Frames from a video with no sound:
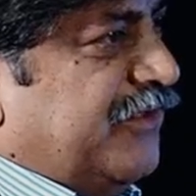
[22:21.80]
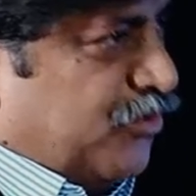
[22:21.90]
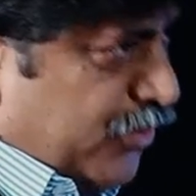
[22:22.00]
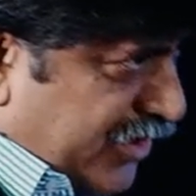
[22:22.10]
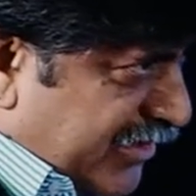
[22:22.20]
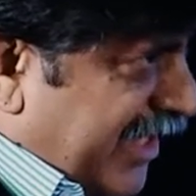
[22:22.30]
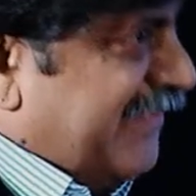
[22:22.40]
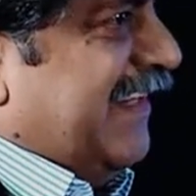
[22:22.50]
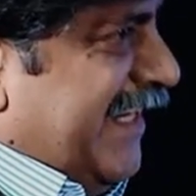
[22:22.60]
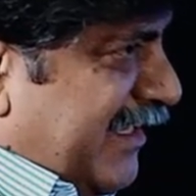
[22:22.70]
which could
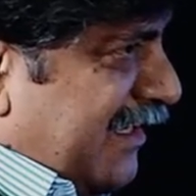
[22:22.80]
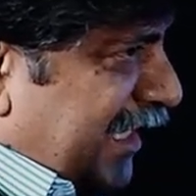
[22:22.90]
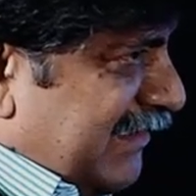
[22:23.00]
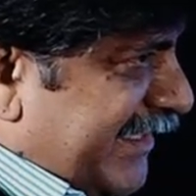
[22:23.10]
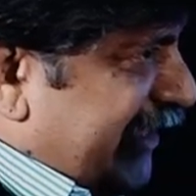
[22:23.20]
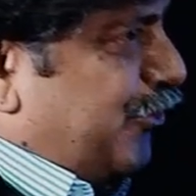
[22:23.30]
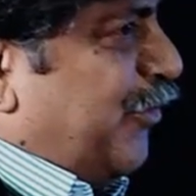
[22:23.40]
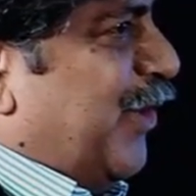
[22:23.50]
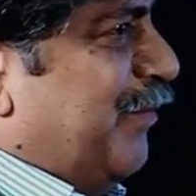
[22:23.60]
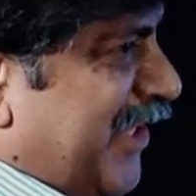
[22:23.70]
translate, I'll take two
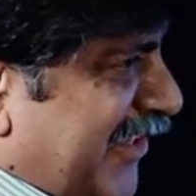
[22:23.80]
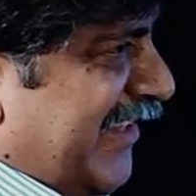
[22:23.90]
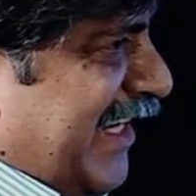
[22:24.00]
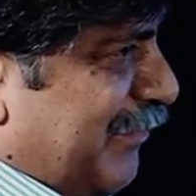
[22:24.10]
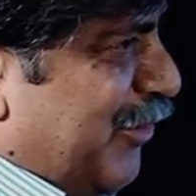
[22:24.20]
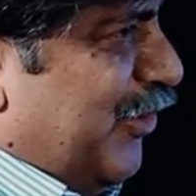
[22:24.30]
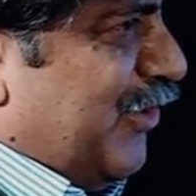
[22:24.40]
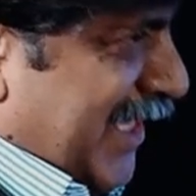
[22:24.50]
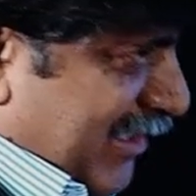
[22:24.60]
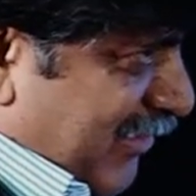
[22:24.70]
more minutes and I'm going to
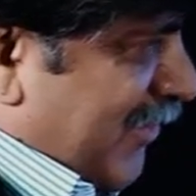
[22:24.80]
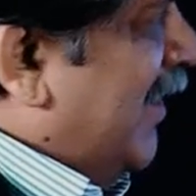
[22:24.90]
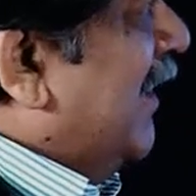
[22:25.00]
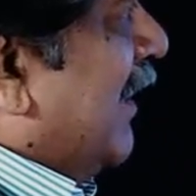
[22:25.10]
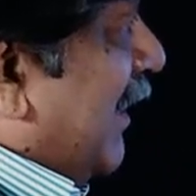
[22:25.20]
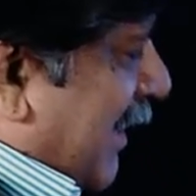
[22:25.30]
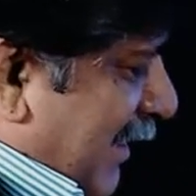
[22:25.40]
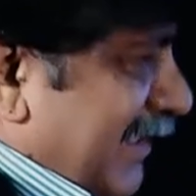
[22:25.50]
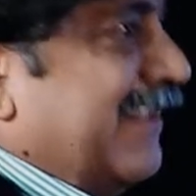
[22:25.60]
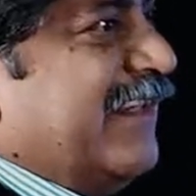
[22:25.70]
conclude.
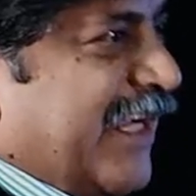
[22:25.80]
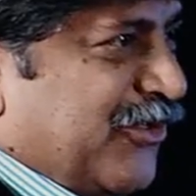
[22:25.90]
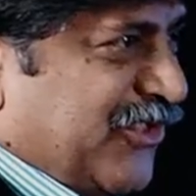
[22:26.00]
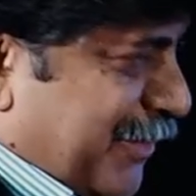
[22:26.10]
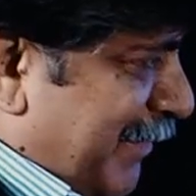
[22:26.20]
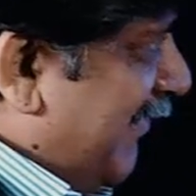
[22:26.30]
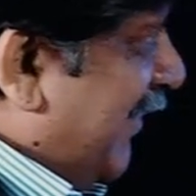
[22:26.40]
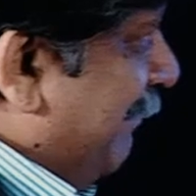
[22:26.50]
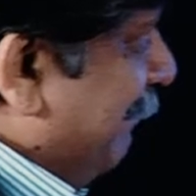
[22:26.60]
Uh, thank you, Chairperson.